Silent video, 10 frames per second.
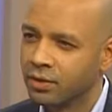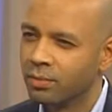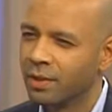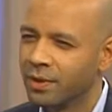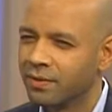and
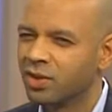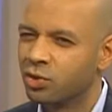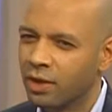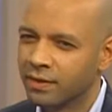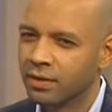to maybe even
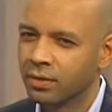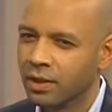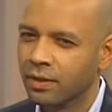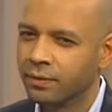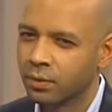address it
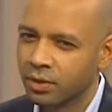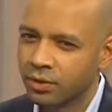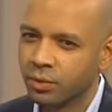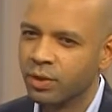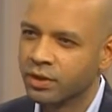if it were
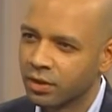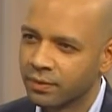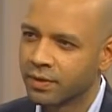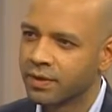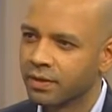to
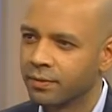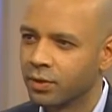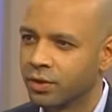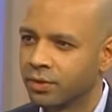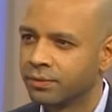resurface in the
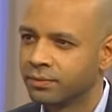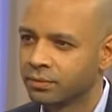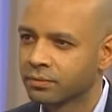future.